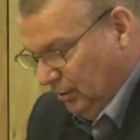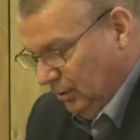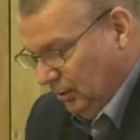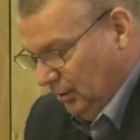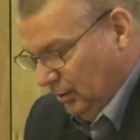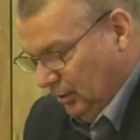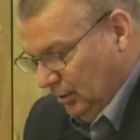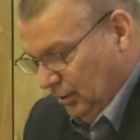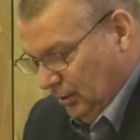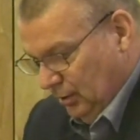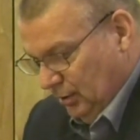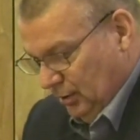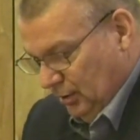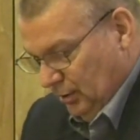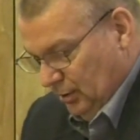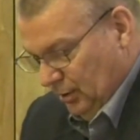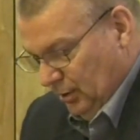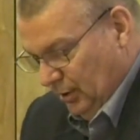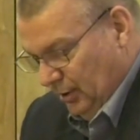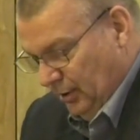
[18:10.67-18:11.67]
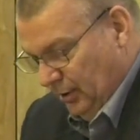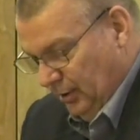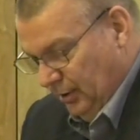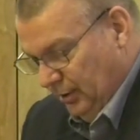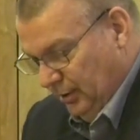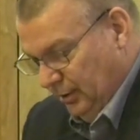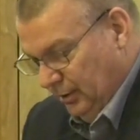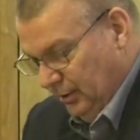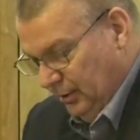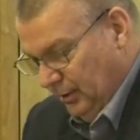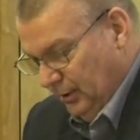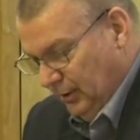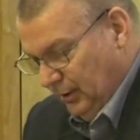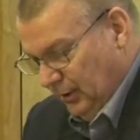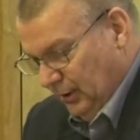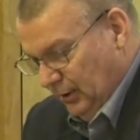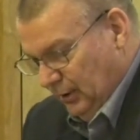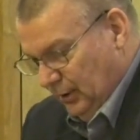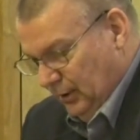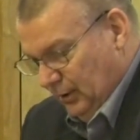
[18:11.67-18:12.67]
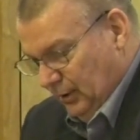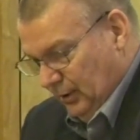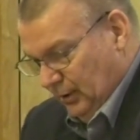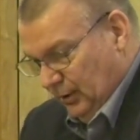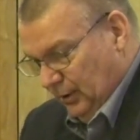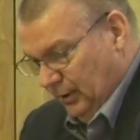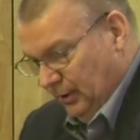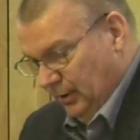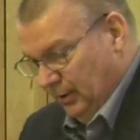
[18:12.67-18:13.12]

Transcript: Nothing is said.